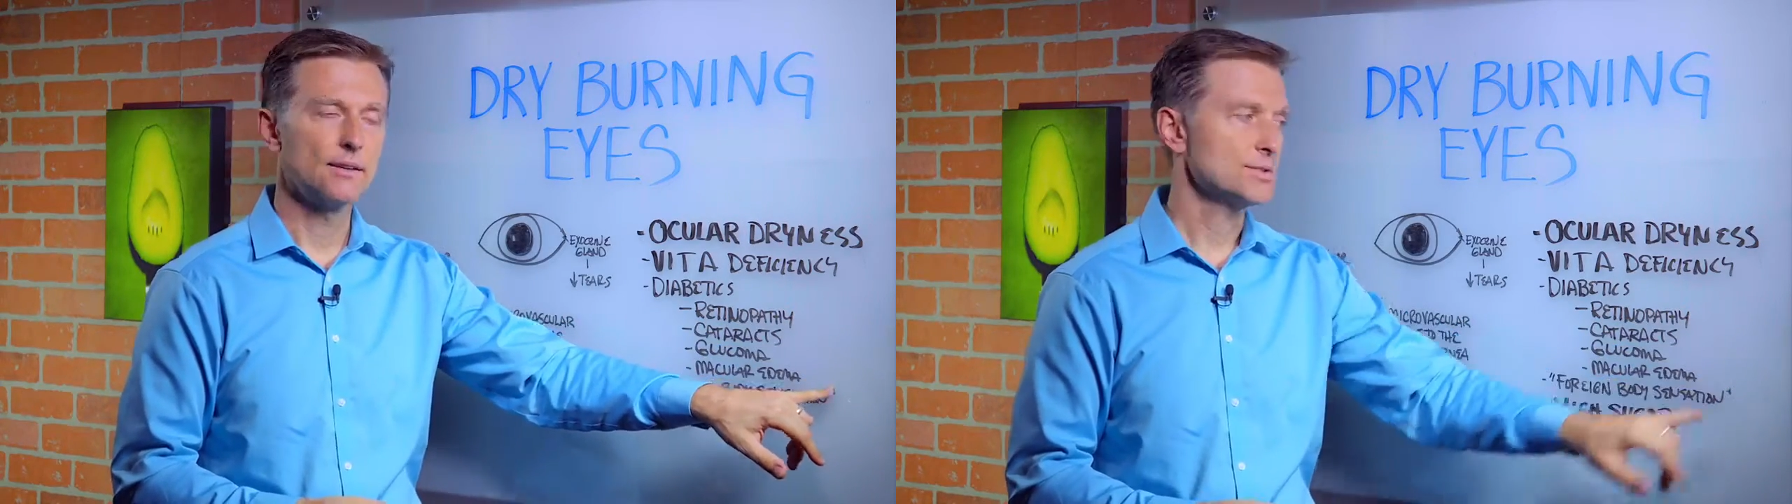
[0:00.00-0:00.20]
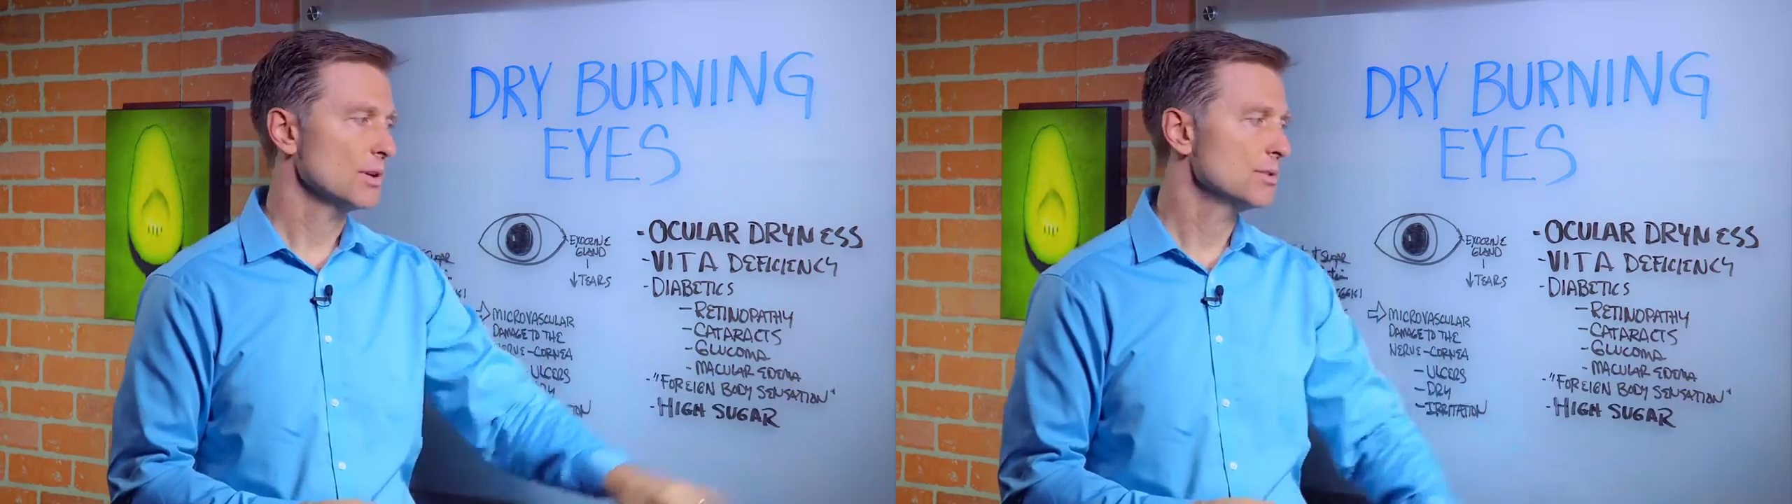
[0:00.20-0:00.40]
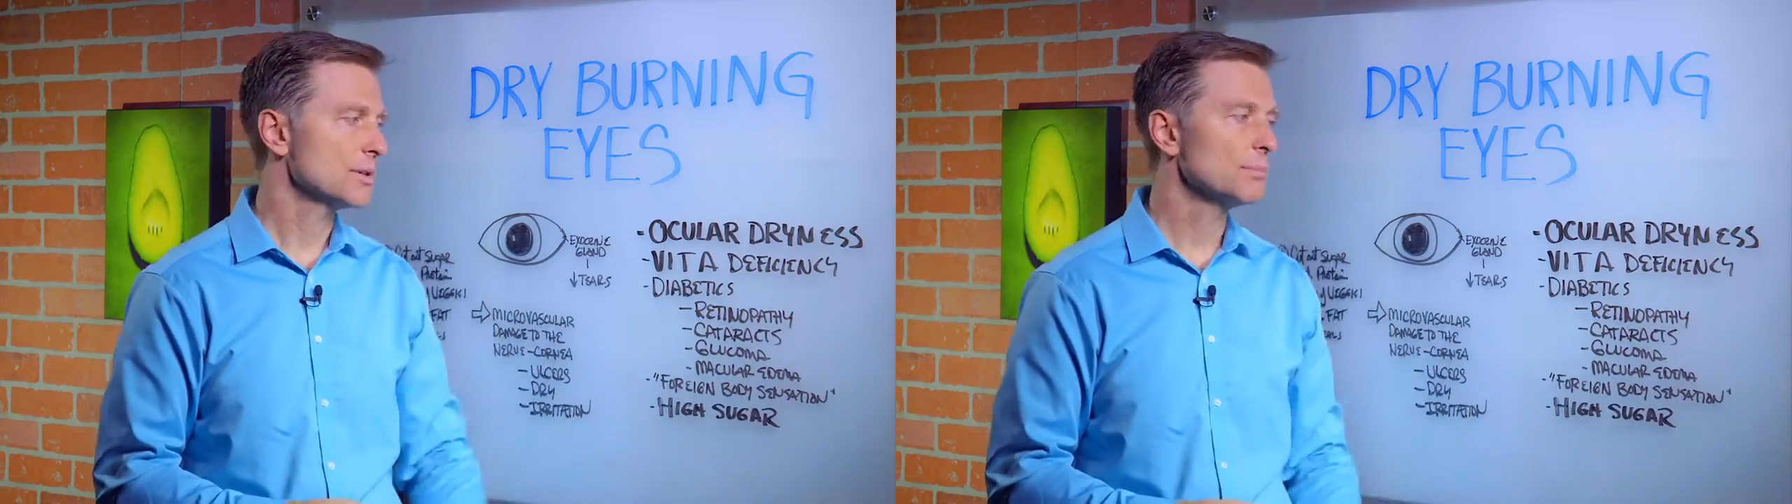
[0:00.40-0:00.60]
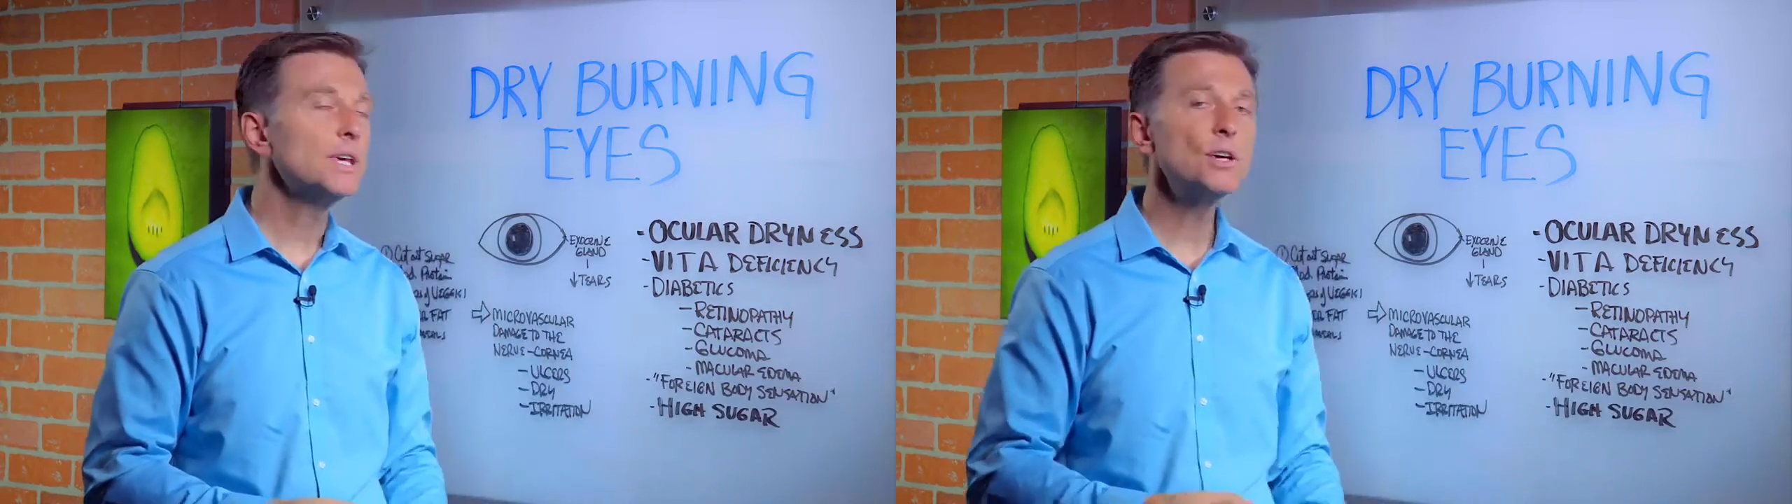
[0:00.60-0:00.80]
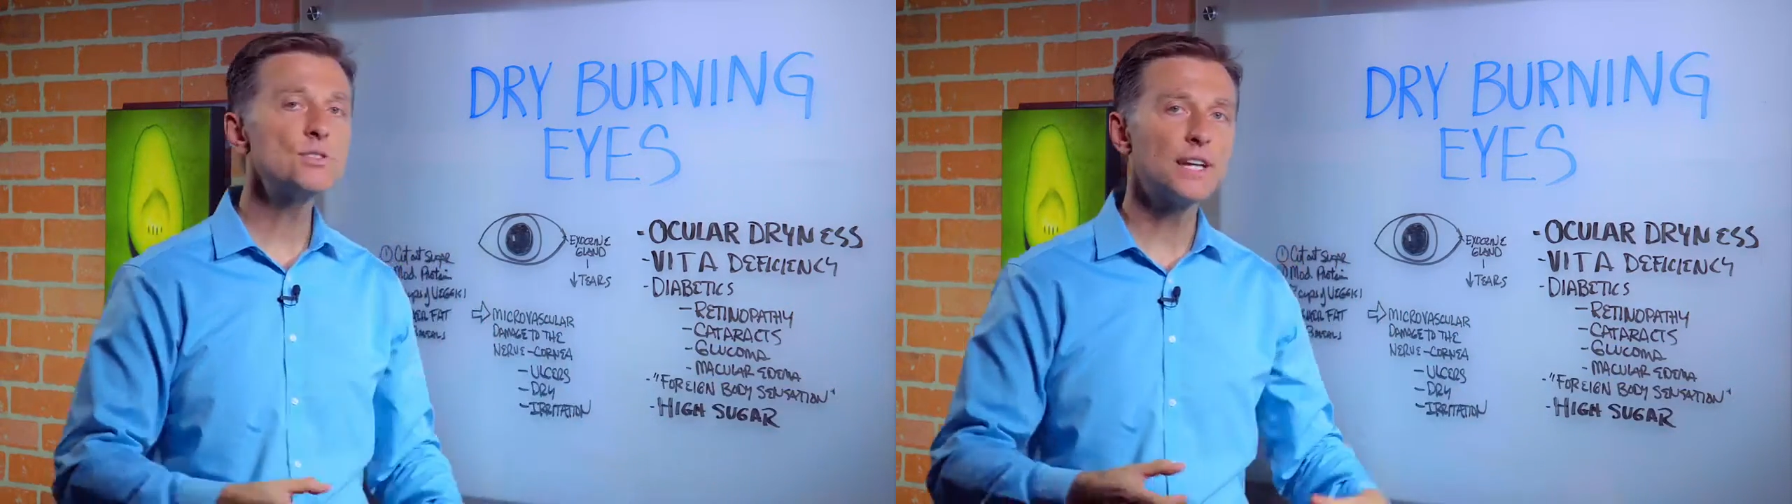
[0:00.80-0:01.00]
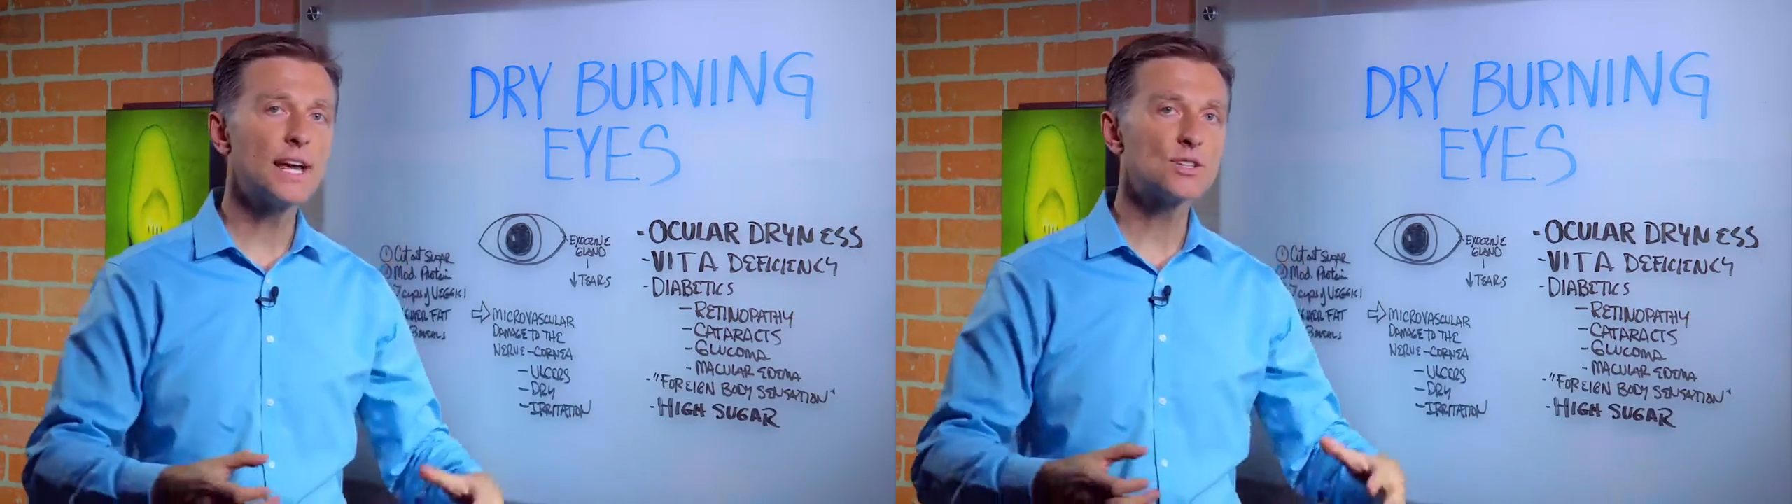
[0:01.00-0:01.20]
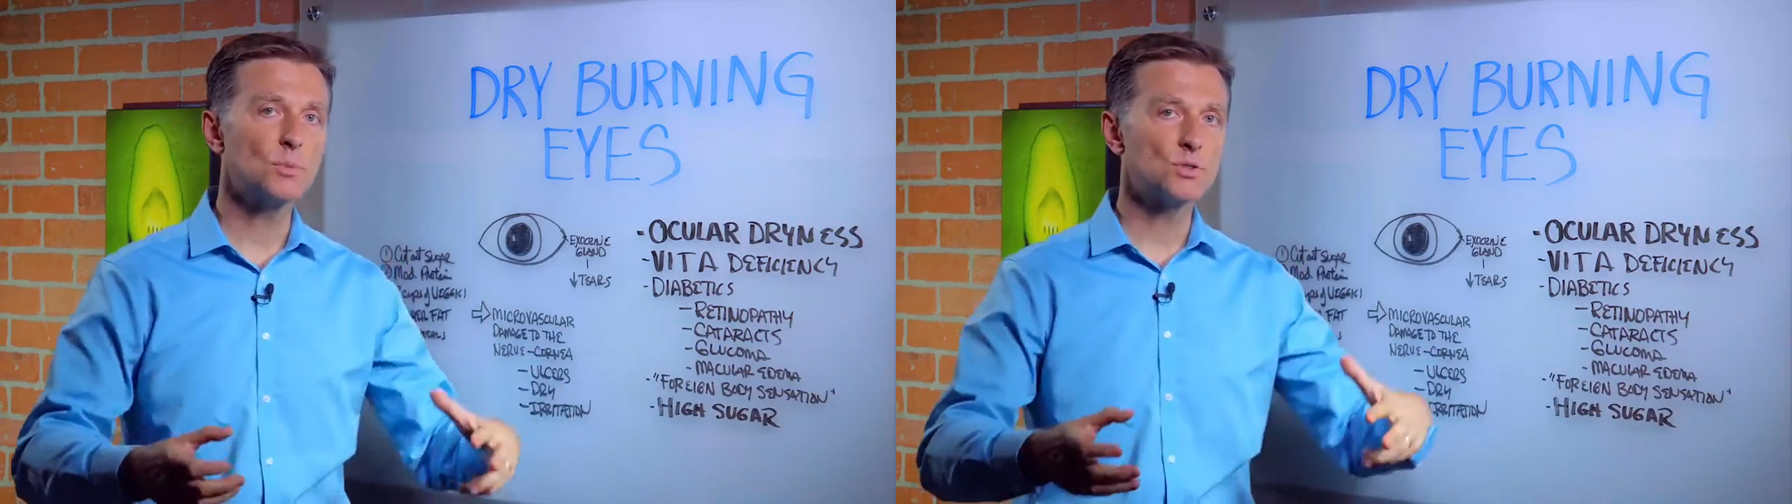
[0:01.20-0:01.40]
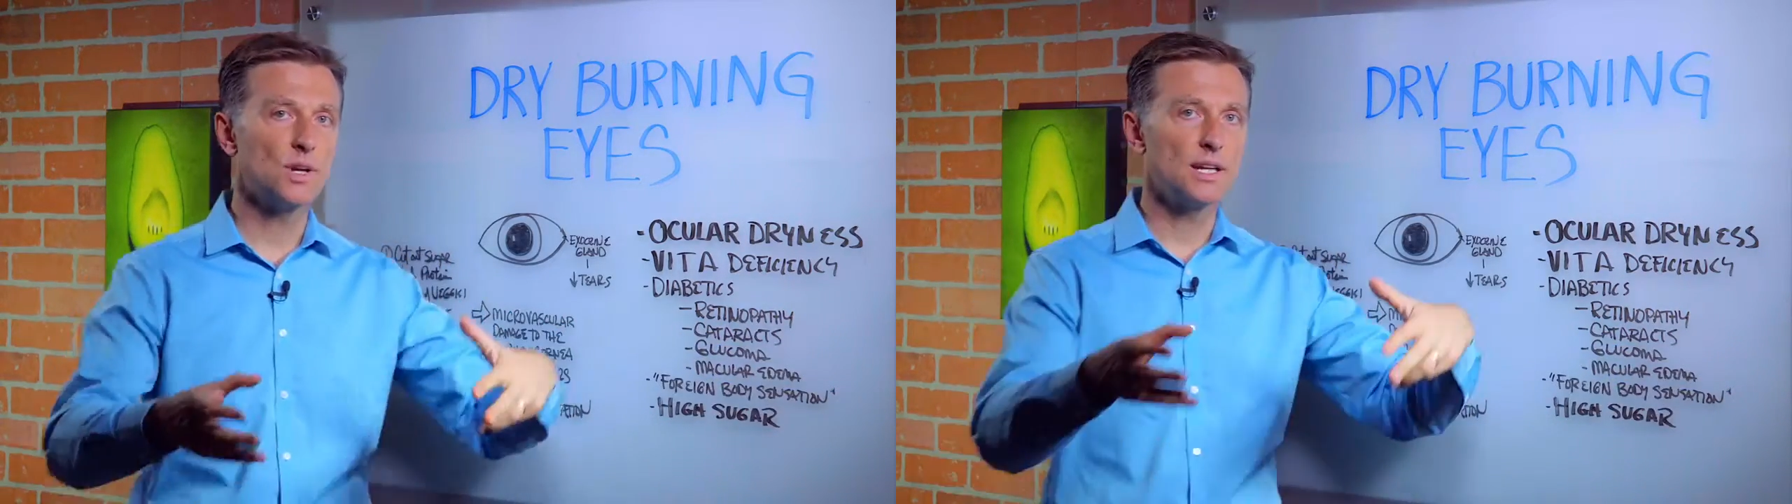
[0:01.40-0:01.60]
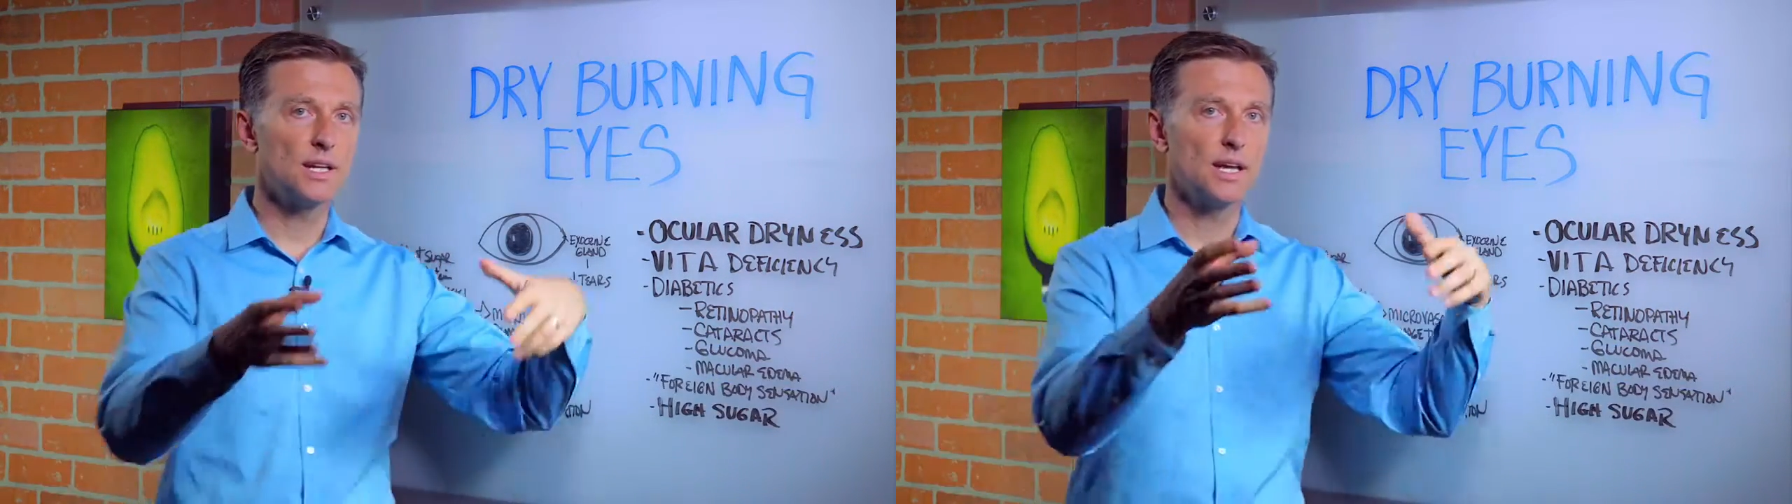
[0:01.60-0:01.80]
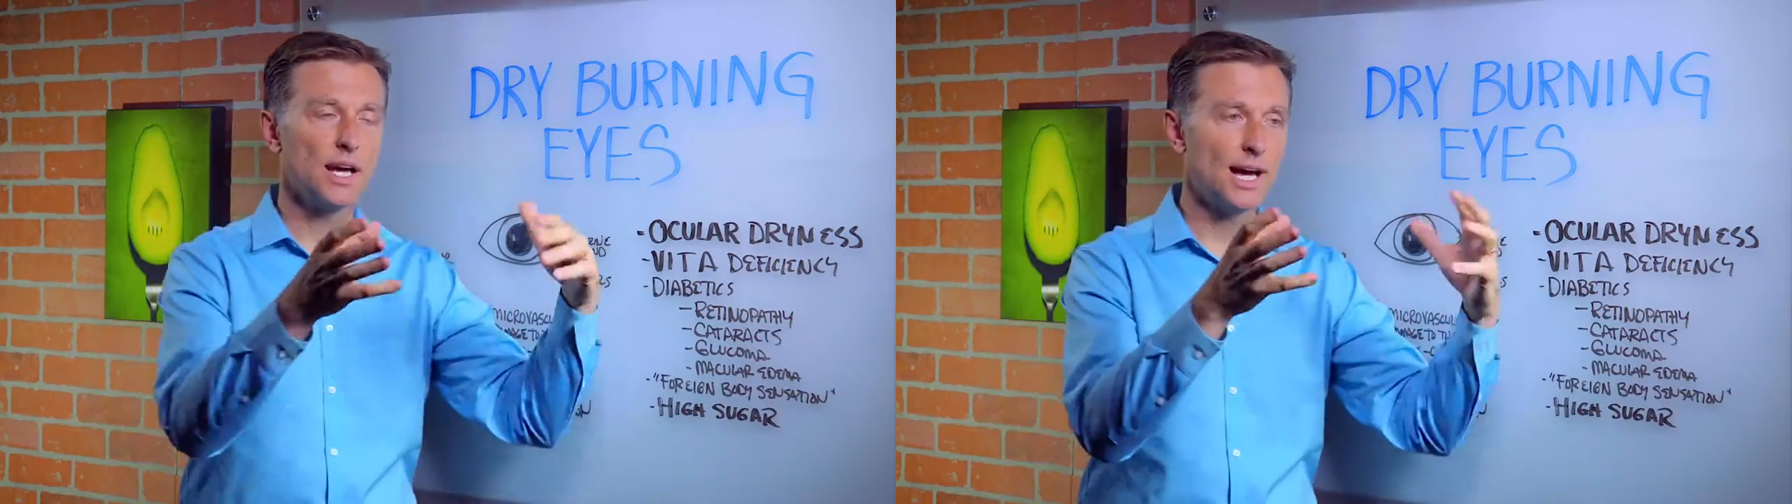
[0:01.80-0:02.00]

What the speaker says: So there's a huge connection between